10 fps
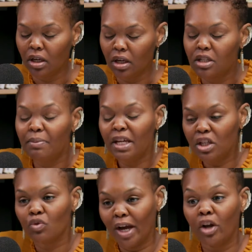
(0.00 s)
It
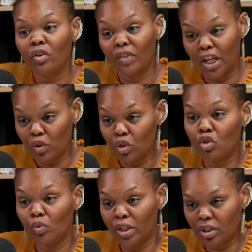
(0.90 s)
depends, right, on your financial
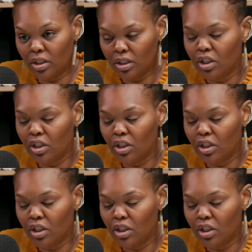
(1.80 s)
situation.